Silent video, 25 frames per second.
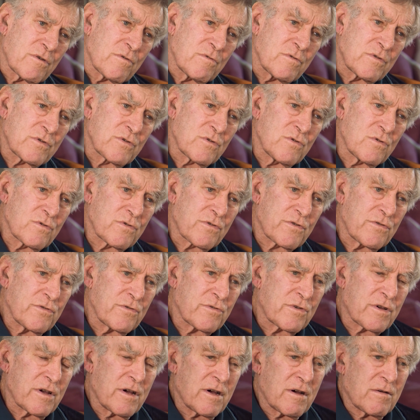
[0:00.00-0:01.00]
It was all
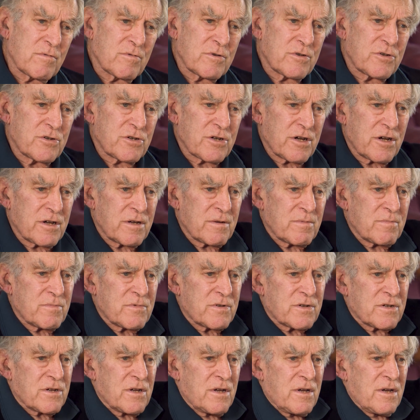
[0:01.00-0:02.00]
through Carwyn
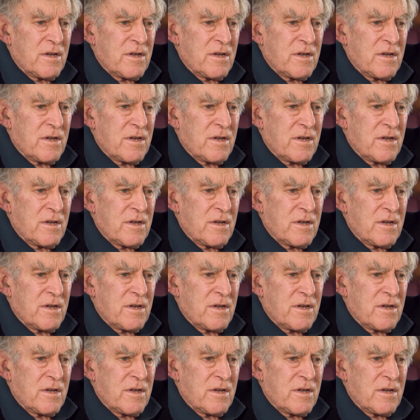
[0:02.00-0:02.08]
James.